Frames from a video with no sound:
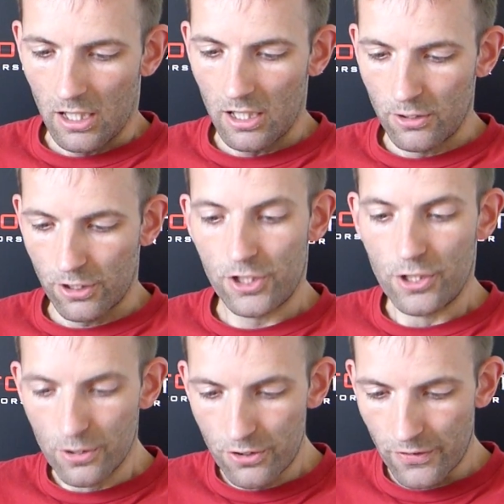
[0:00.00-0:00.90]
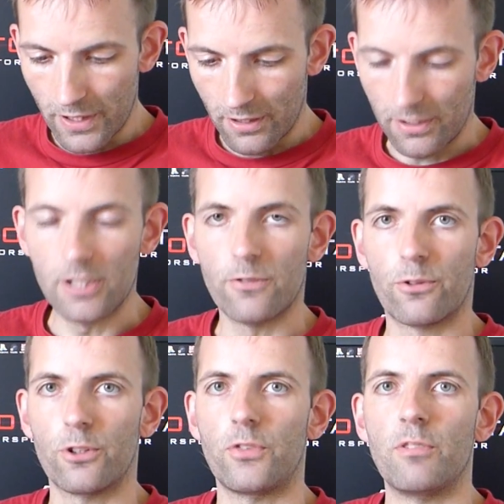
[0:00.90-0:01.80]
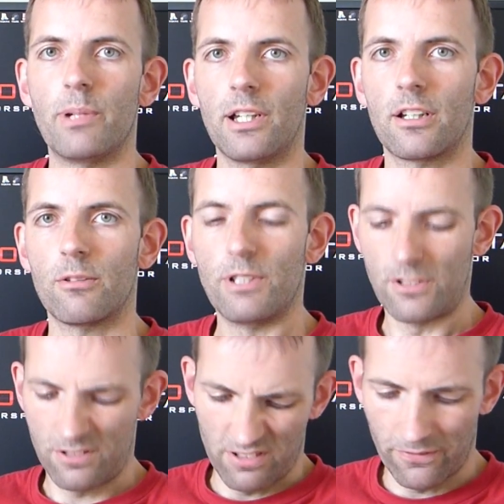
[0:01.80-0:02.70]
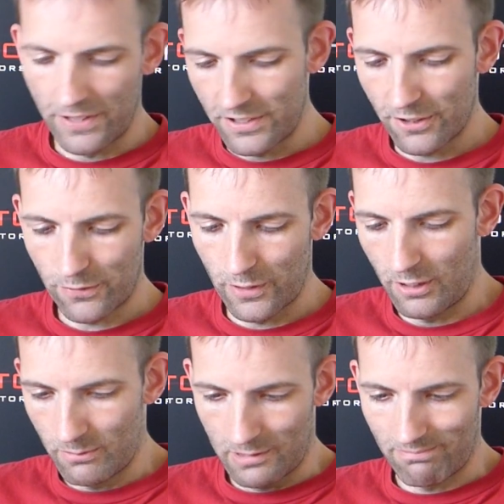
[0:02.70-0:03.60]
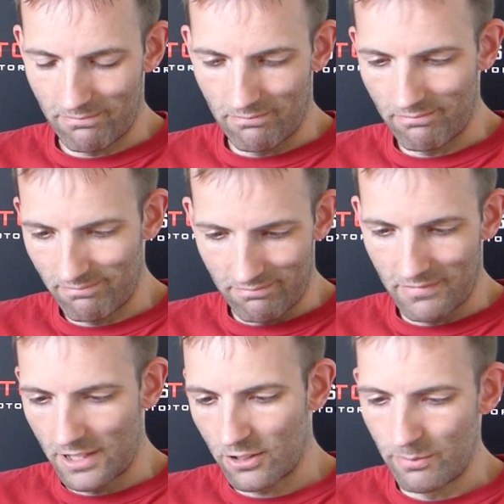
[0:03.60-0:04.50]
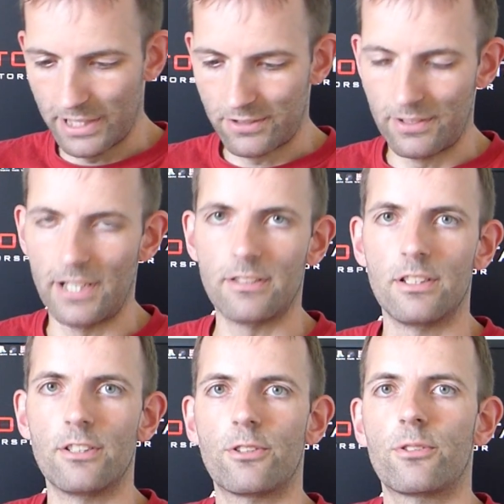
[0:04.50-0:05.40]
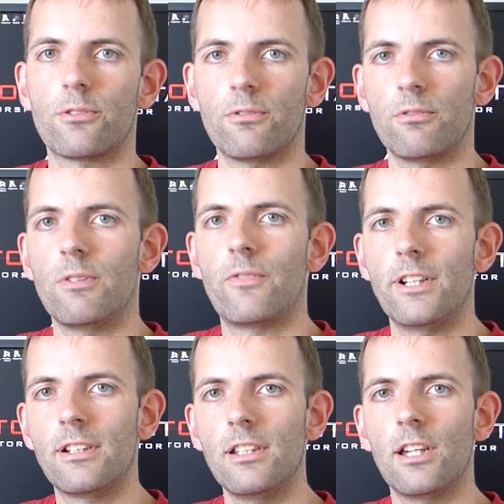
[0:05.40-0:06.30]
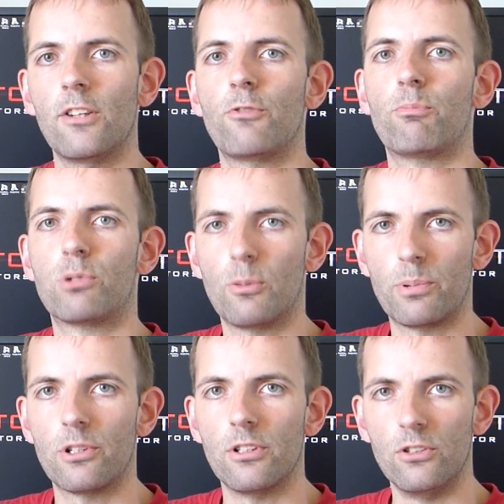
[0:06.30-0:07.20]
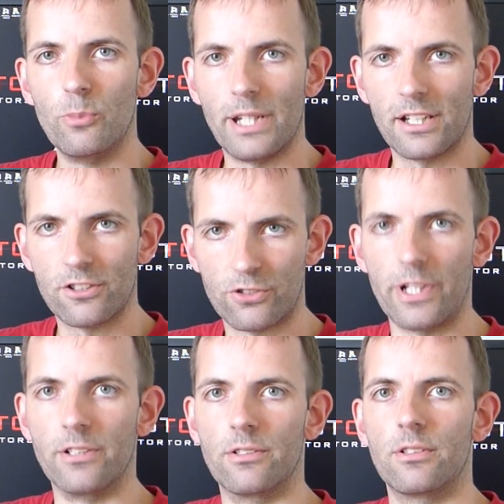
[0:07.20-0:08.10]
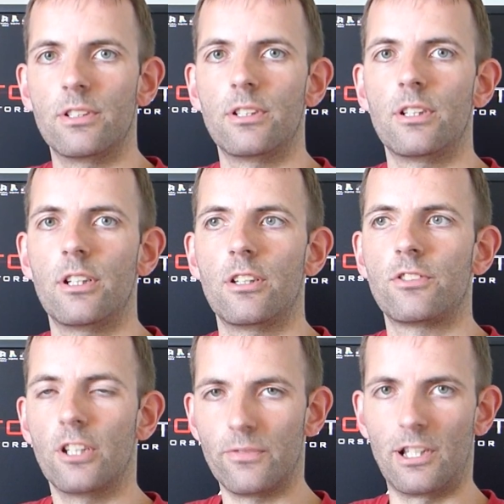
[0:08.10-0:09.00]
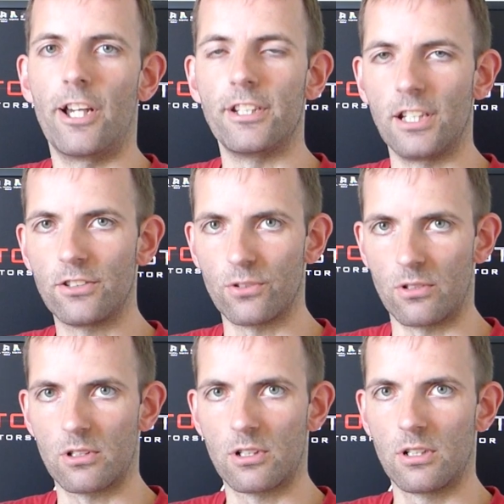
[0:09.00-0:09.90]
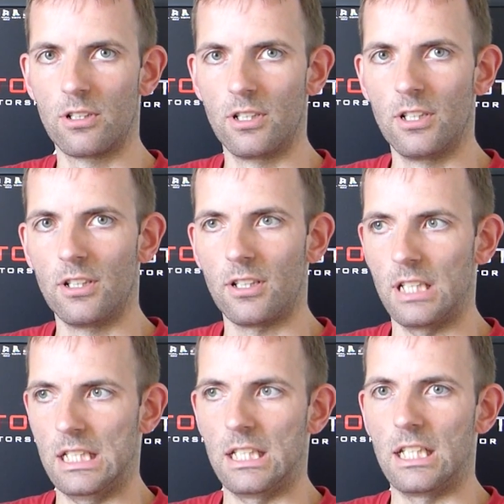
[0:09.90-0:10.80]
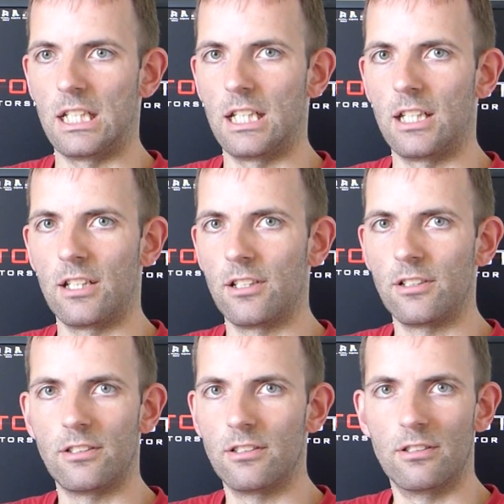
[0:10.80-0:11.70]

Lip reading: Another huge thing in the force feedback, which is a physics thing, but I'll come back to that, is we finally have proper pneumatic trail, self-aligning torque. And